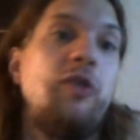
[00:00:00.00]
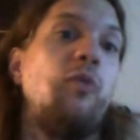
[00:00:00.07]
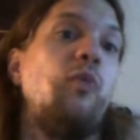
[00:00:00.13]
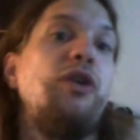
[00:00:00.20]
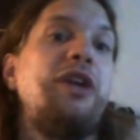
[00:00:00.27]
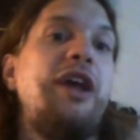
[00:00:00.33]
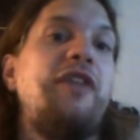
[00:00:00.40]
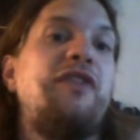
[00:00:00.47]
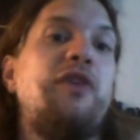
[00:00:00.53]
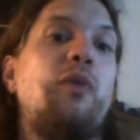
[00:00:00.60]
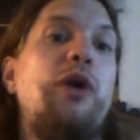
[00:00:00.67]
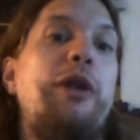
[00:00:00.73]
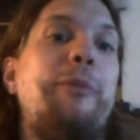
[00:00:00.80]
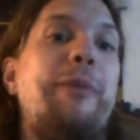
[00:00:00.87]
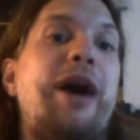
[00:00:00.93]
we'll get to
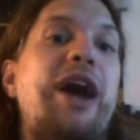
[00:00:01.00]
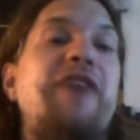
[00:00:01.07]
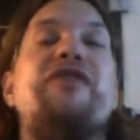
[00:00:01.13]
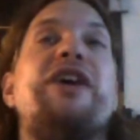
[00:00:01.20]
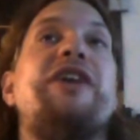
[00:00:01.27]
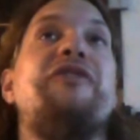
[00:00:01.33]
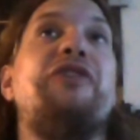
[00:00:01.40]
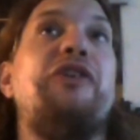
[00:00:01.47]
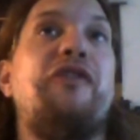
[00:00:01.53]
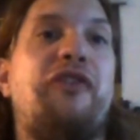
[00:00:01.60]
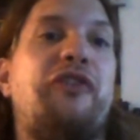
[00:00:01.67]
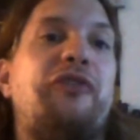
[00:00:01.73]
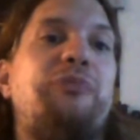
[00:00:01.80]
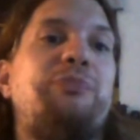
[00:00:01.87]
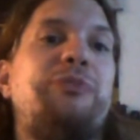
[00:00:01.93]
one of my
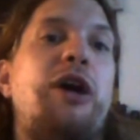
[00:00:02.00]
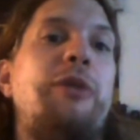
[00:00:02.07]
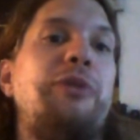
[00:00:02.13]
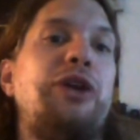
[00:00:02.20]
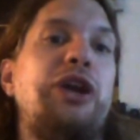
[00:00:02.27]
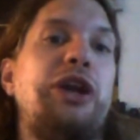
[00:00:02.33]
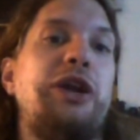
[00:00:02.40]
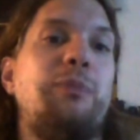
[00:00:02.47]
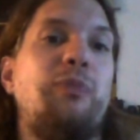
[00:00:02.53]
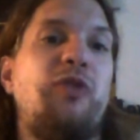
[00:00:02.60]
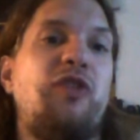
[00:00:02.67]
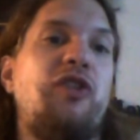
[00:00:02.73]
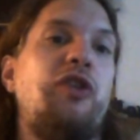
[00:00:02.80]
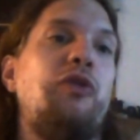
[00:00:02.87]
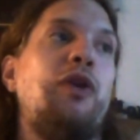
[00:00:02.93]
favorites coming
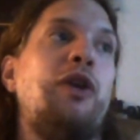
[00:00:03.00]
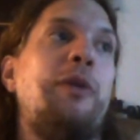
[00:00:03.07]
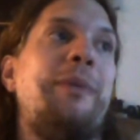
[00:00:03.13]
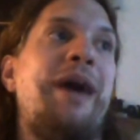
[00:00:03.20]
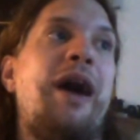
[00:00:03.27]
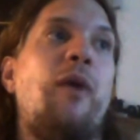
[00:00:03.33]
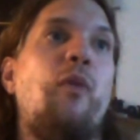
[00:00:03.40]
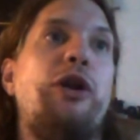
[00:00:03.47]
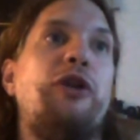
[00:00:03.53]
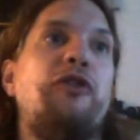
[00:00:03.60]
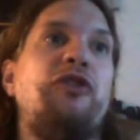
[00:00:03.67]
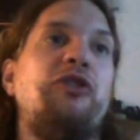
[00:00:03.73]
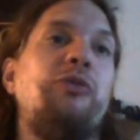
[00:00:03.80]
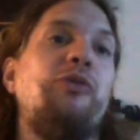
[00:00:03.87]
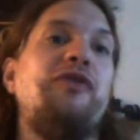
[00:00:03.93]
soon in about one or
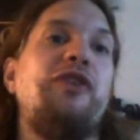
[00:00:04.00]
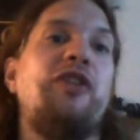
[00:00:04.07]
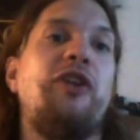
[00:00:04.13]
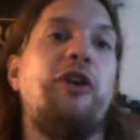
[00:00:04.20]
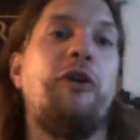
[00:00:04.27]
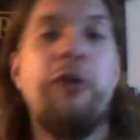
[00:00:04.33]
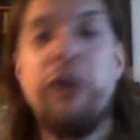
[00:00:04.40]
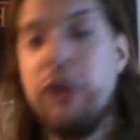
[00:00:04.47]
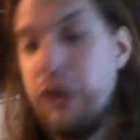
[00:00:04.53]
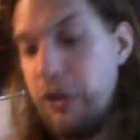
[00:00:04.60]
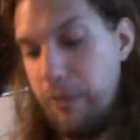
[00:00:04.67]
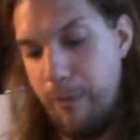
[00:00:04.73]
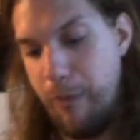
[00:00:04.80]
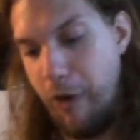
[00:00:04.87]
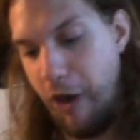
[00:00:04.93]
two movies here.
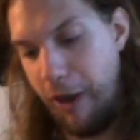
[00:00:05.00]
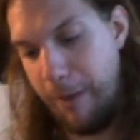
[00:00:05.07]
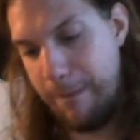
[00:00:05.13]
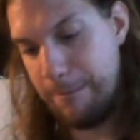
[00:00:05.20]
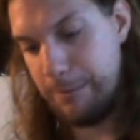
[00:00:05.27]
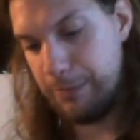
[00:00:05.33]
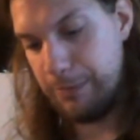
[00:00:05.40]
But